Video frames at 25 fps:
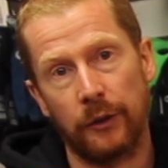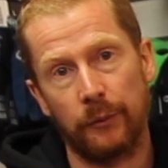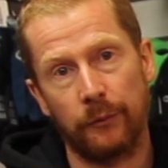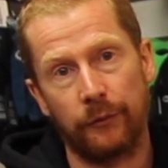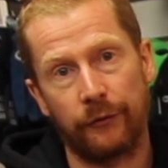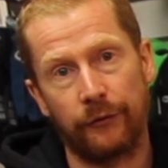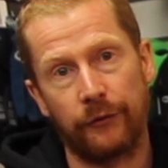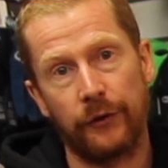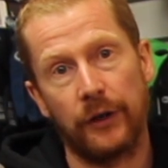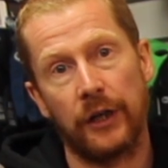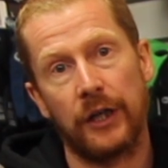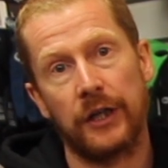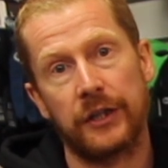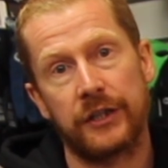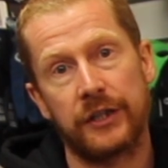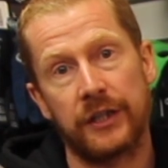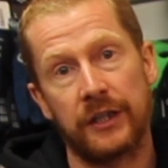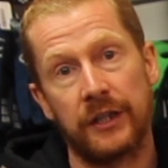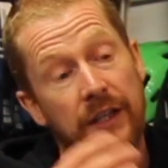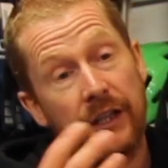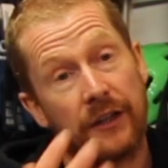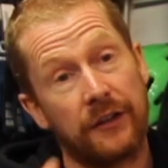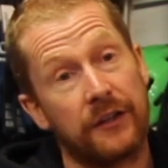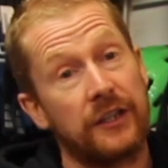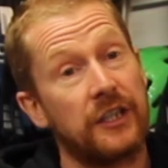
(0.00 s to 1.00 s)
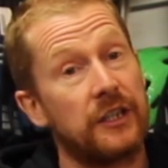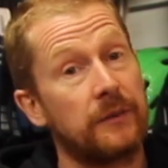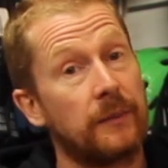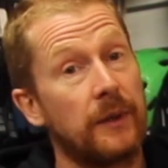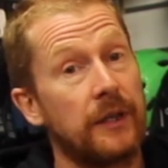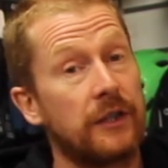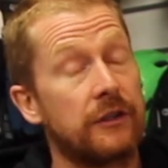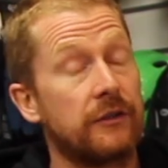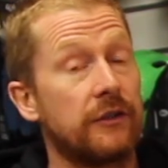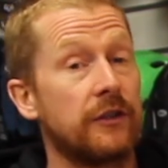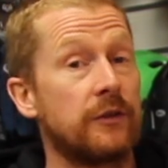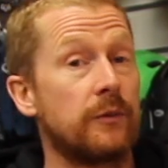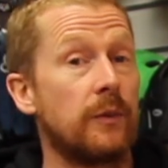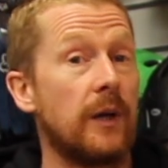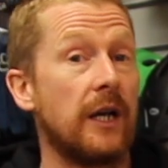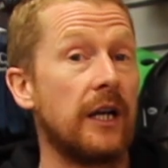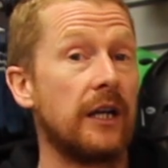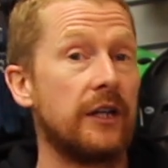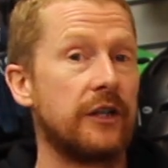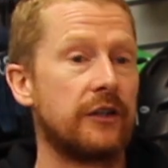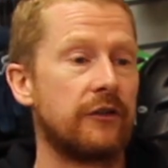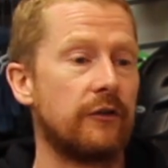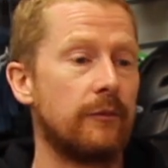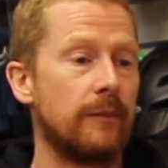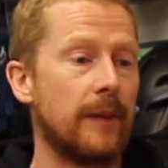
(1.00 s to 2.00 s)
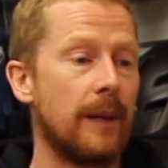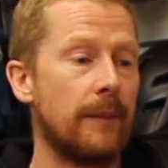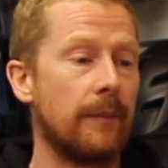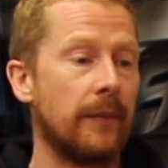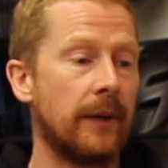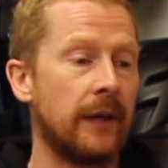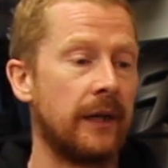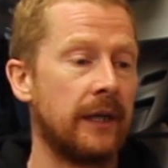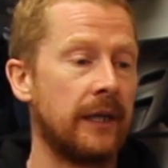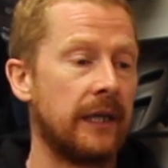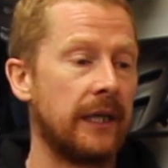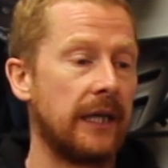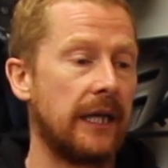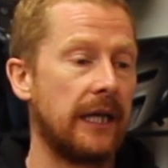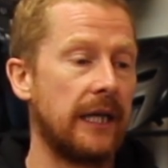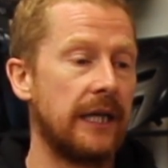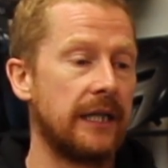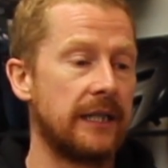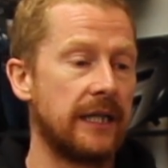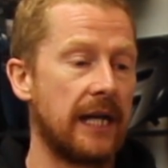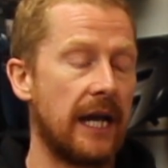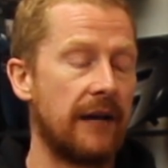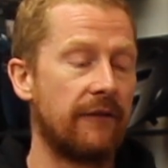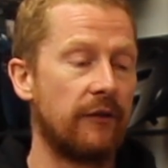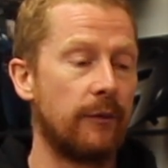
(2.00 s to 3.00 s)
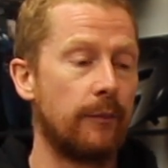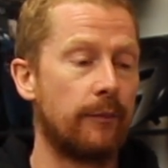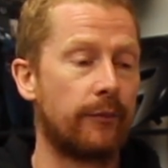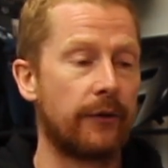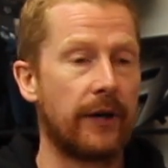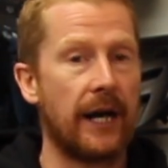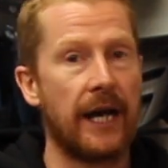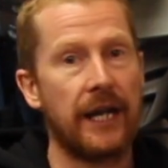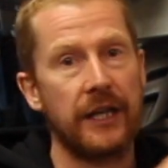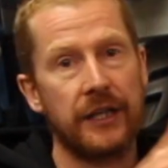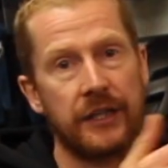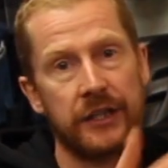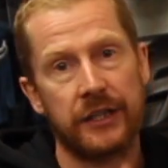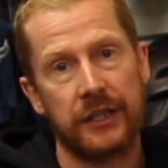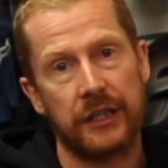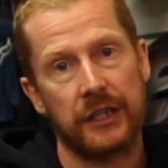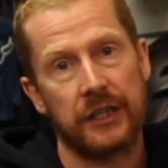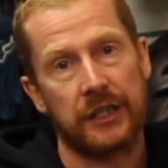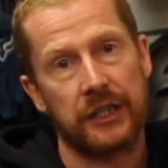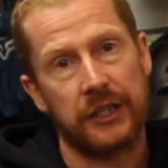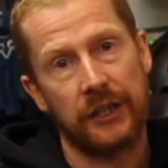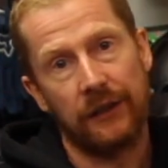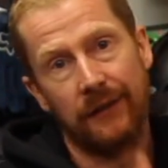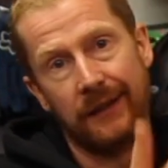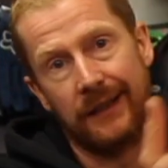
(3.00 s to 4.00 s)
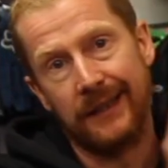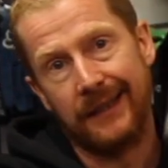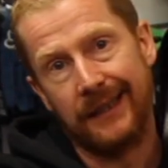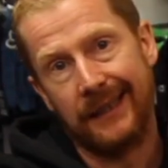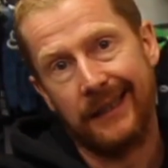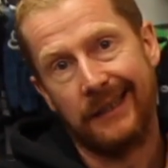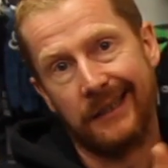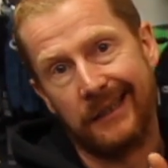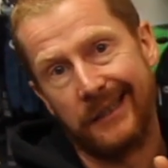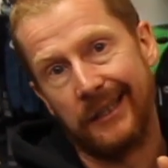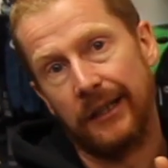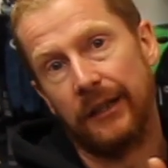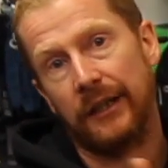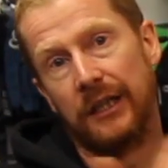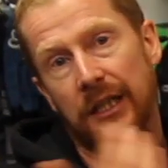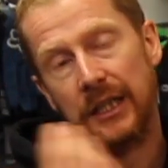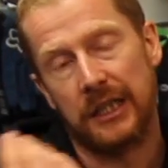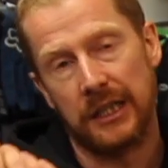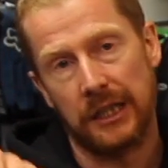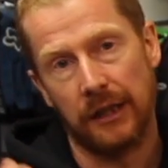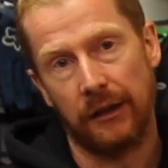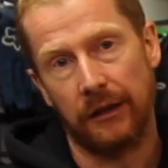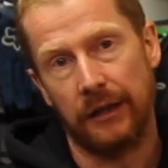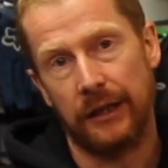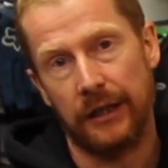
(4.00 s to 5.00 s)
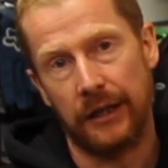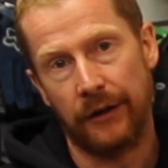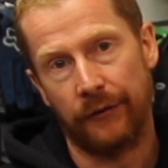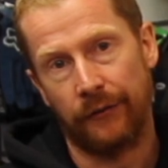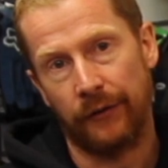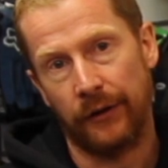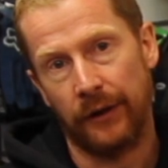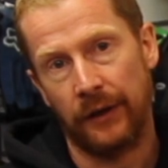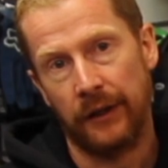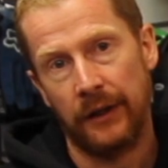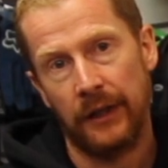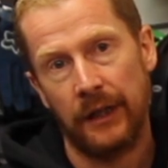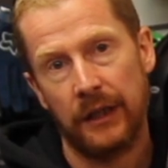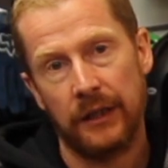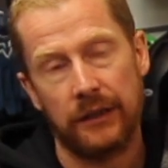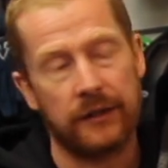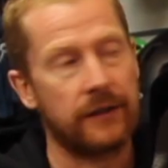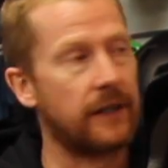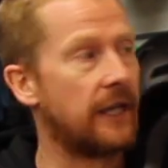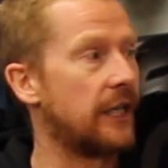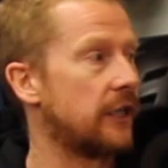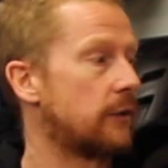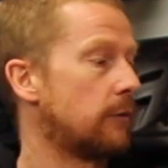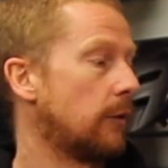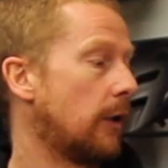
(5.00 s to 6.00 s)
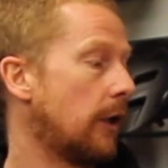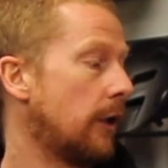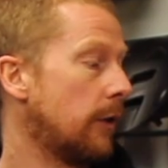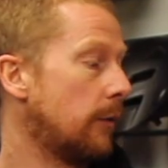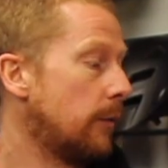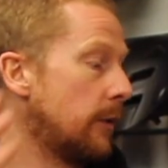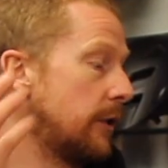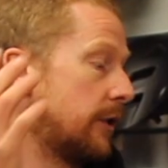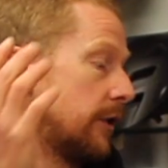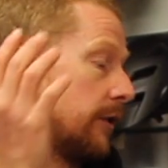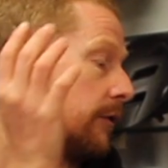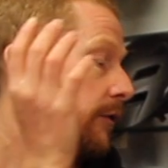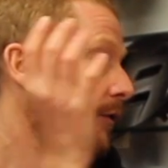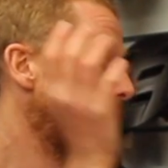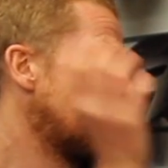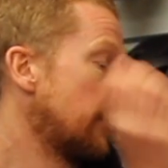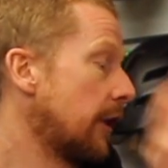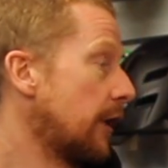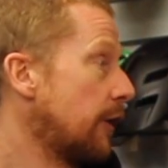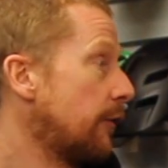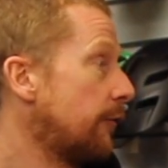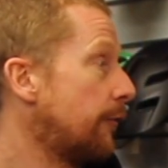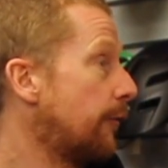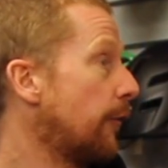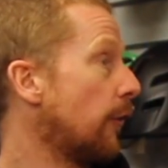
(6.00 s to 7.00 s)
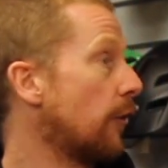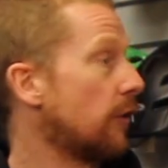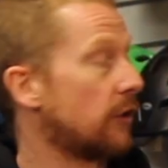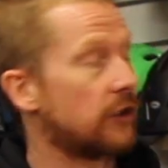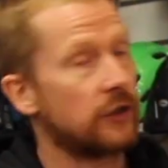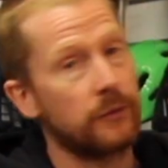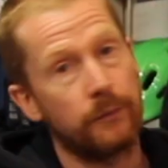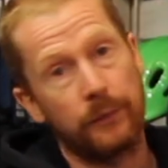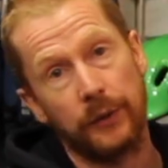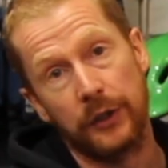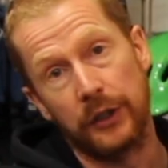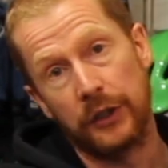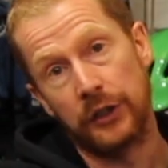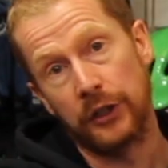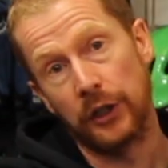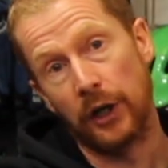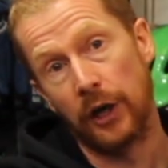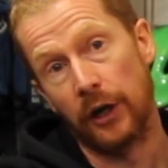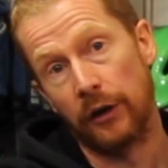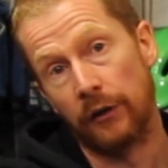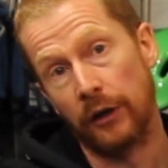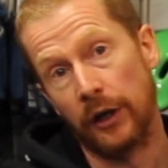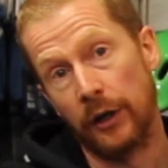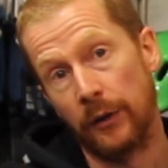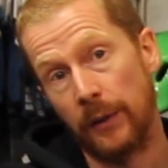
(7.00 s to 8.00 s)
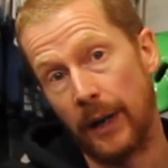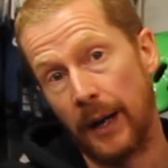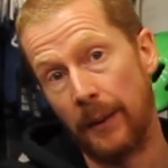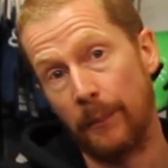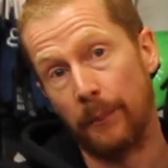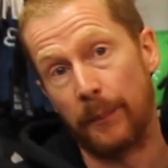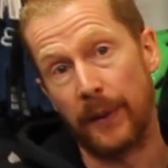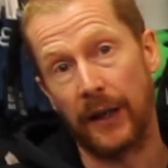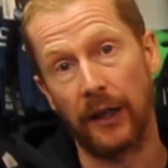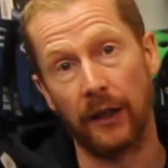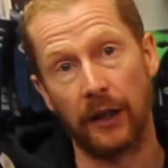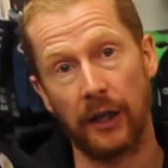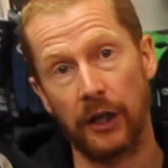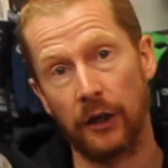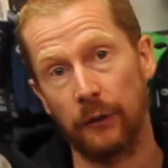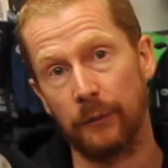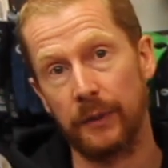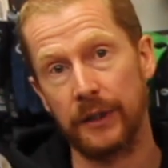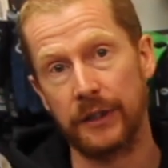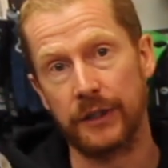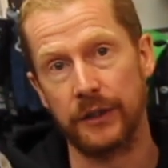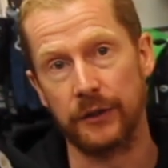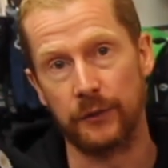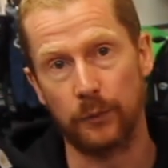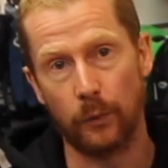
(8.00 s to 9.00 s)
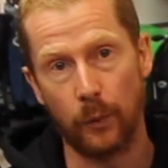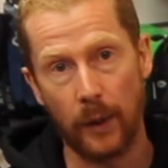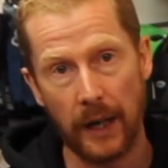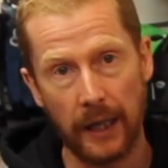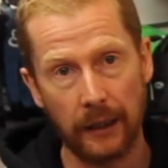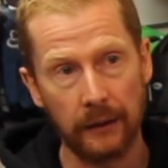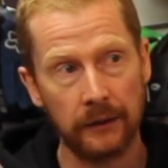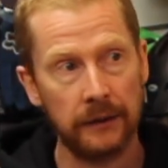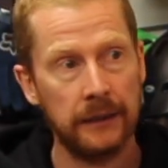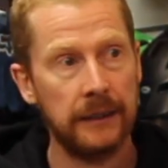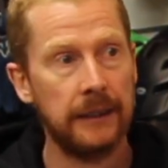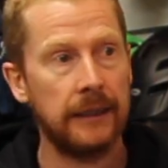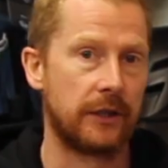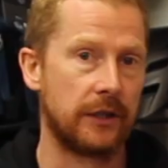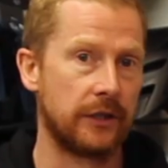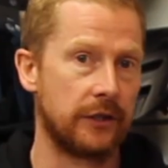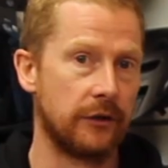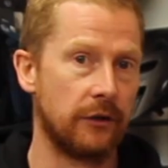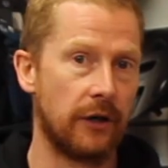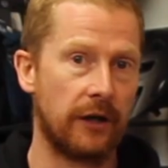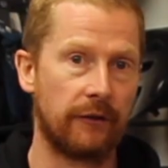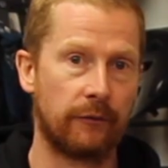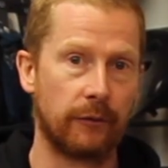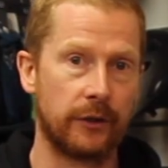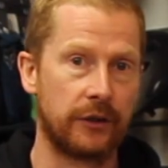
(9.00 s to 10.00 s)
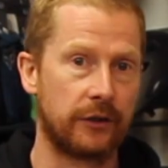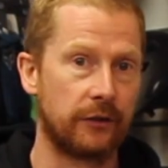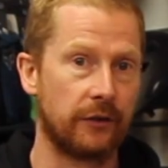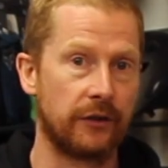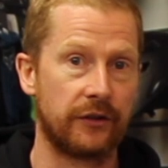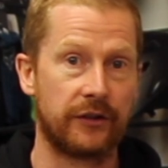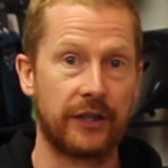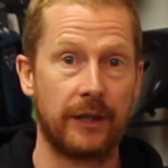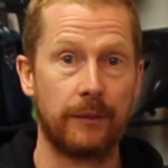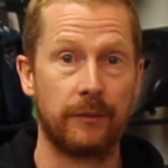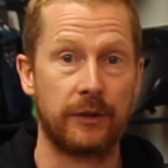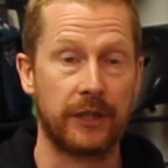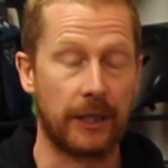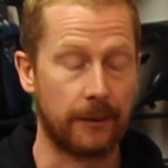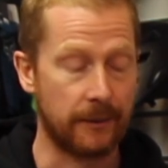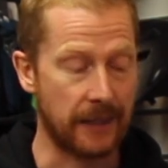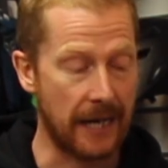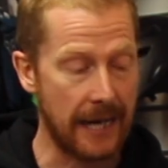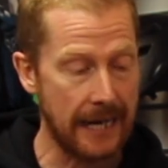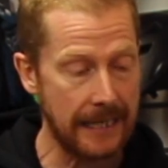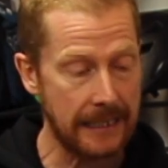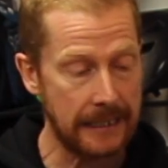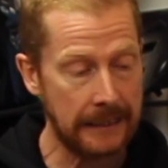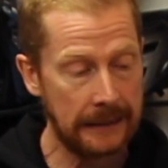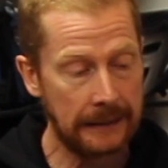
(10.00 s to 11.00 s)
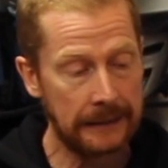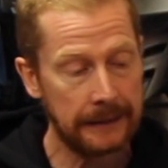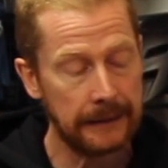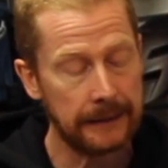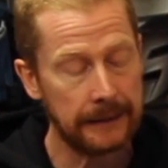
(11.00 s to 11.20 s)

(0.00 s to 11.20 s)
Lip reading: them first. The other thing to make sure as well and to remember is that every brand's sizing inside is slightly different. So that's why we do not only Fox but Gyro and Bell helmets as well, because not everyone's got the same shaped head.